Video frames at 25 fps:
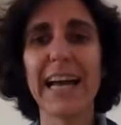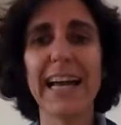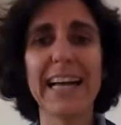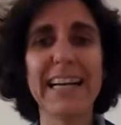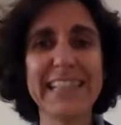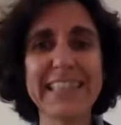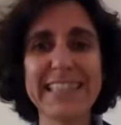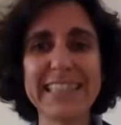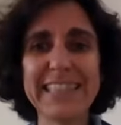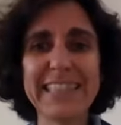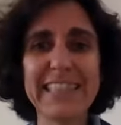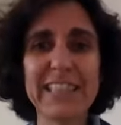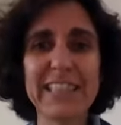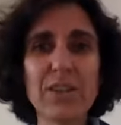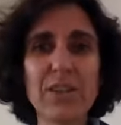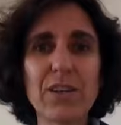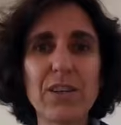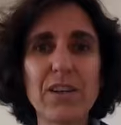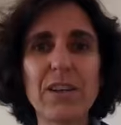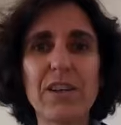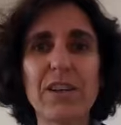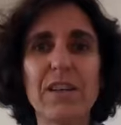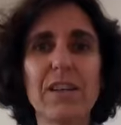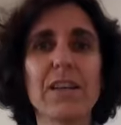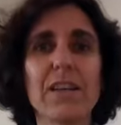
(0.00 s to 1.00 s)
and
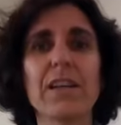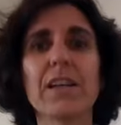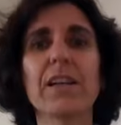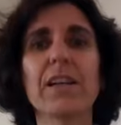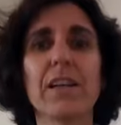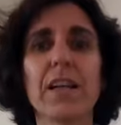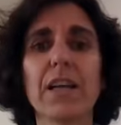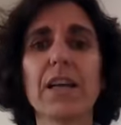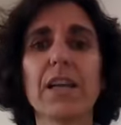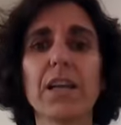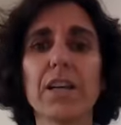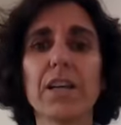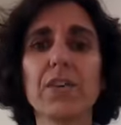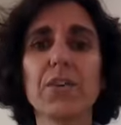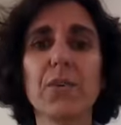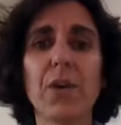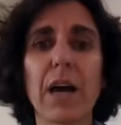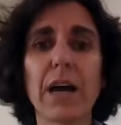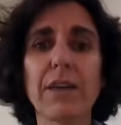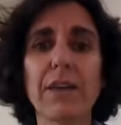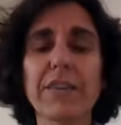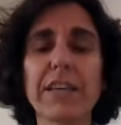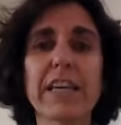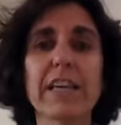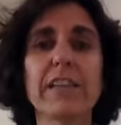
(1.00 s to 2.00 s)
you're
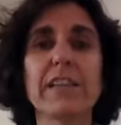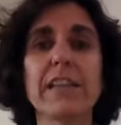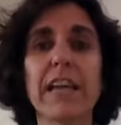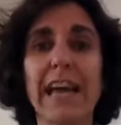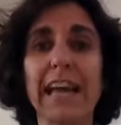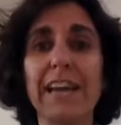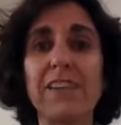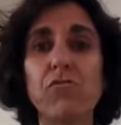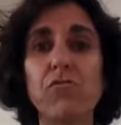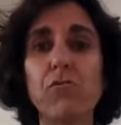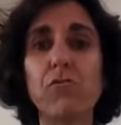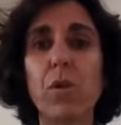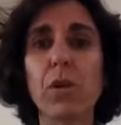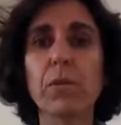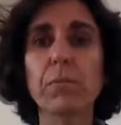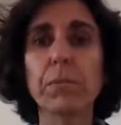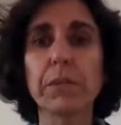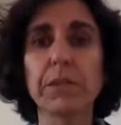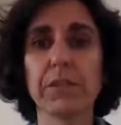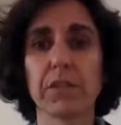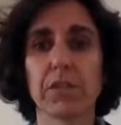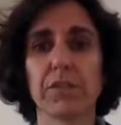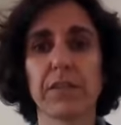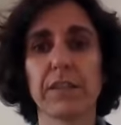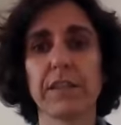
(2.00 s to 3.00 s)
having an
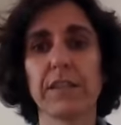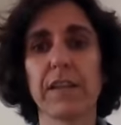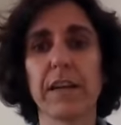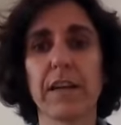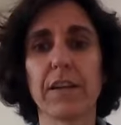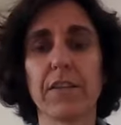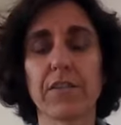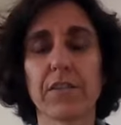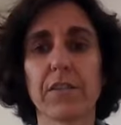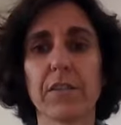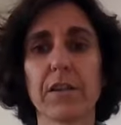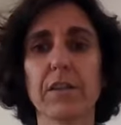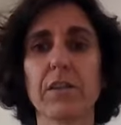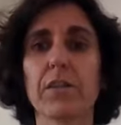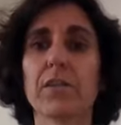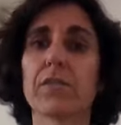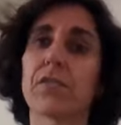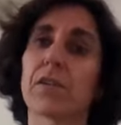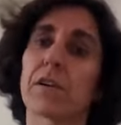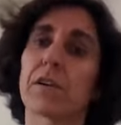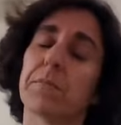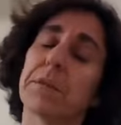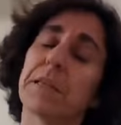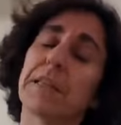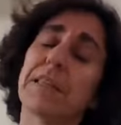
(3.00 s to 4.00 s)
enrollment conversation, and you're
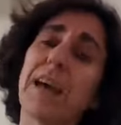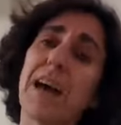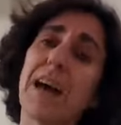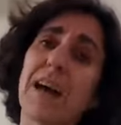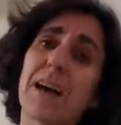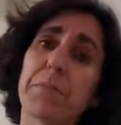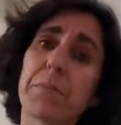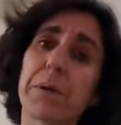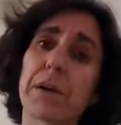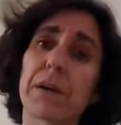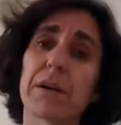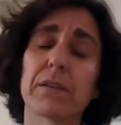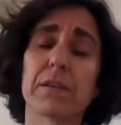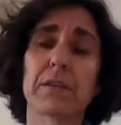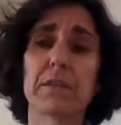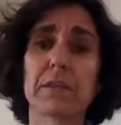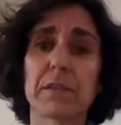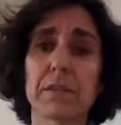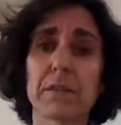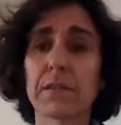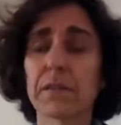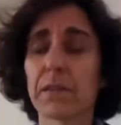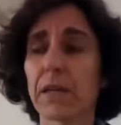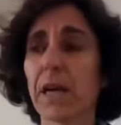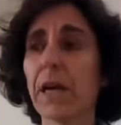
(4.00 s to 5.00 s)
talking to me, yeah, but
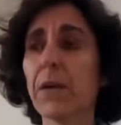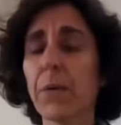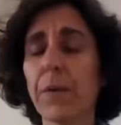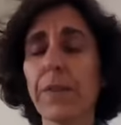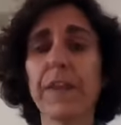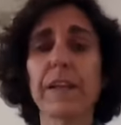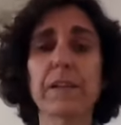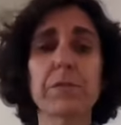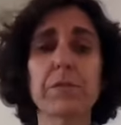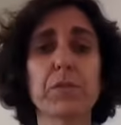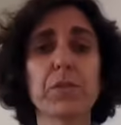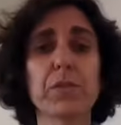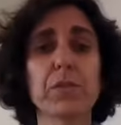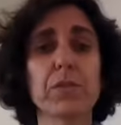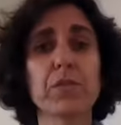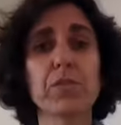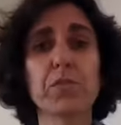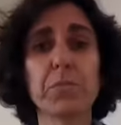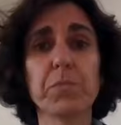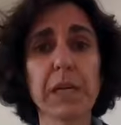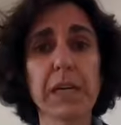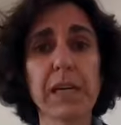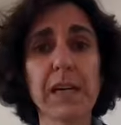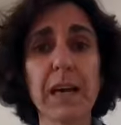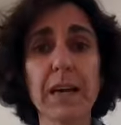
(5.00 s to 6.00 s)
I want that person
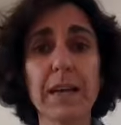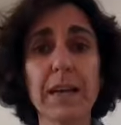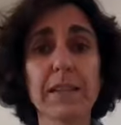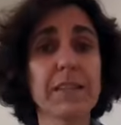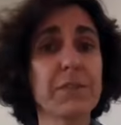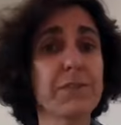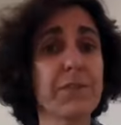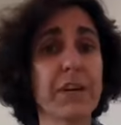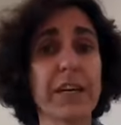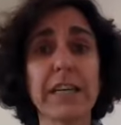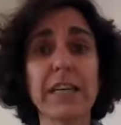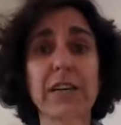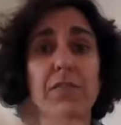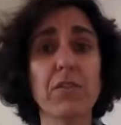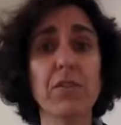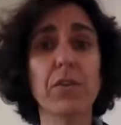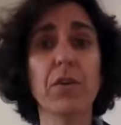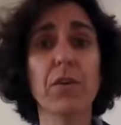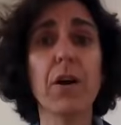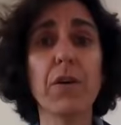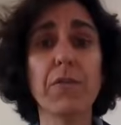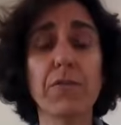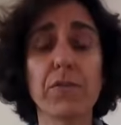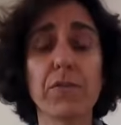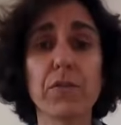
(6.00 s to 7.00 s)
to be a client. If I never
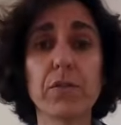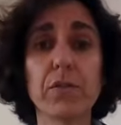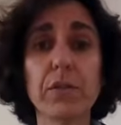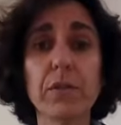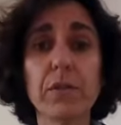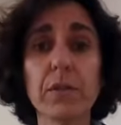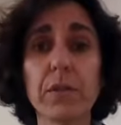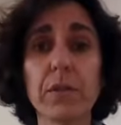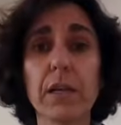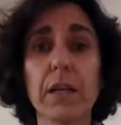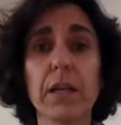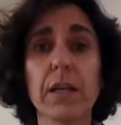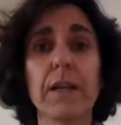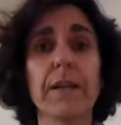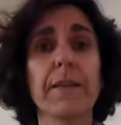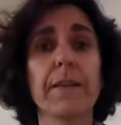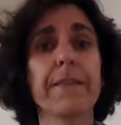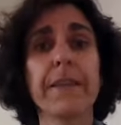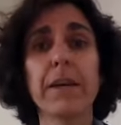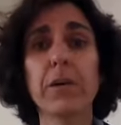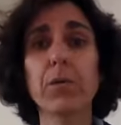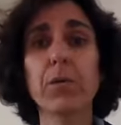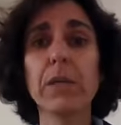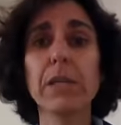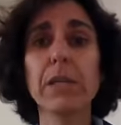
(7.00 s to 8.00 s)
offer,
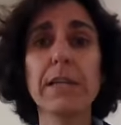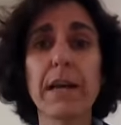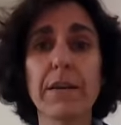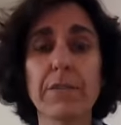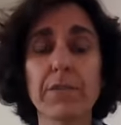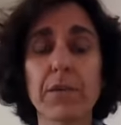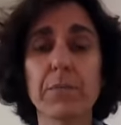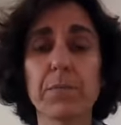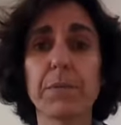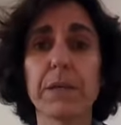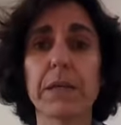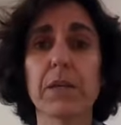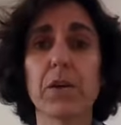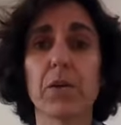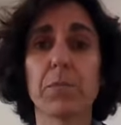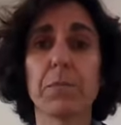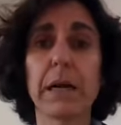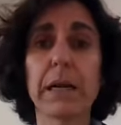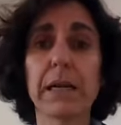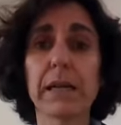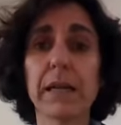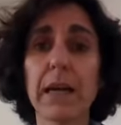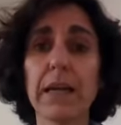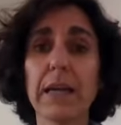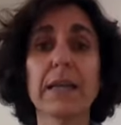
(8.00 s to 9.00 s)
they will never become
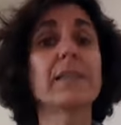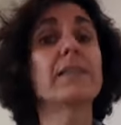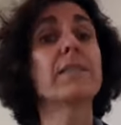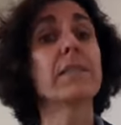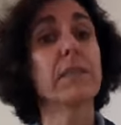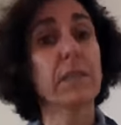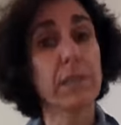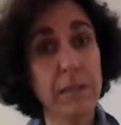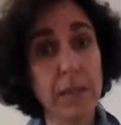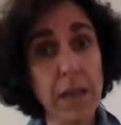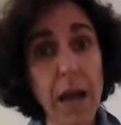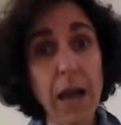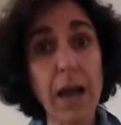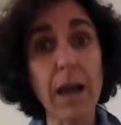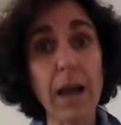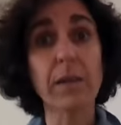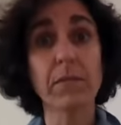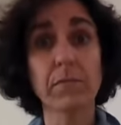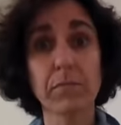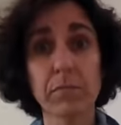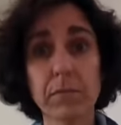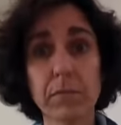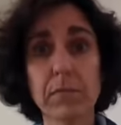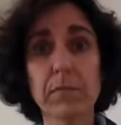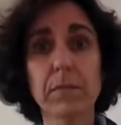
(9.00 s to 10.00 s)
my client. Yeah,
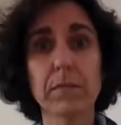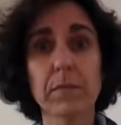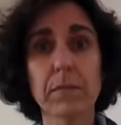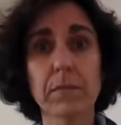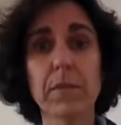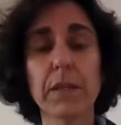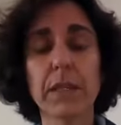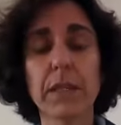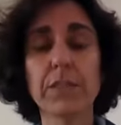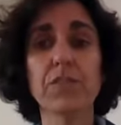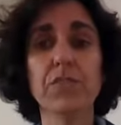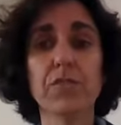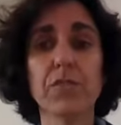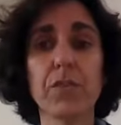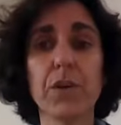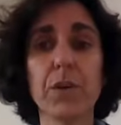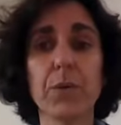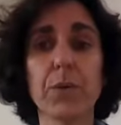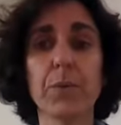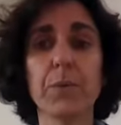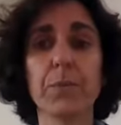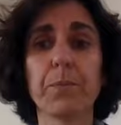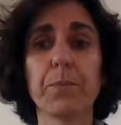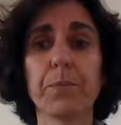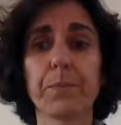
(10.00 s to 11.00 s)
it's
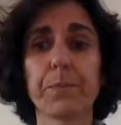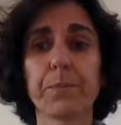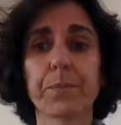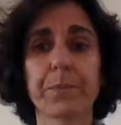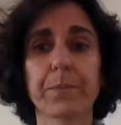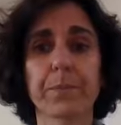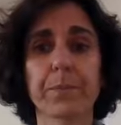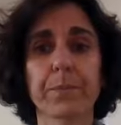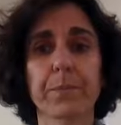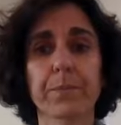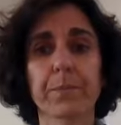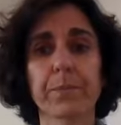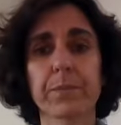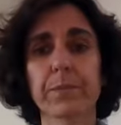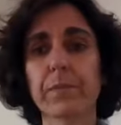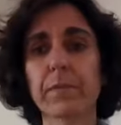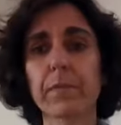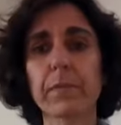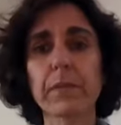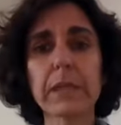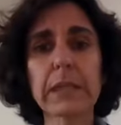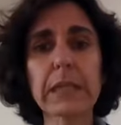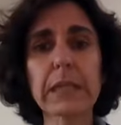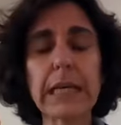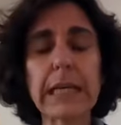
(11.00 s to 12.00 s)
true.
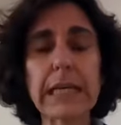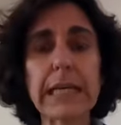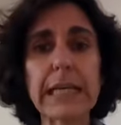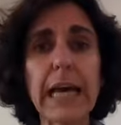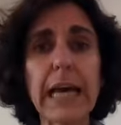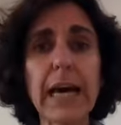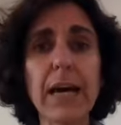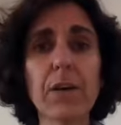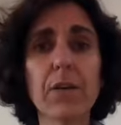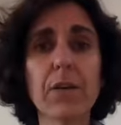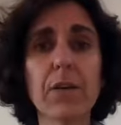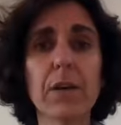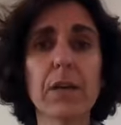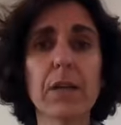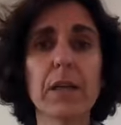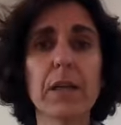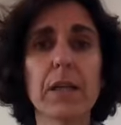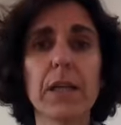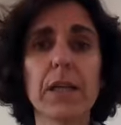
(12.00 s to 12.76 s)
Now,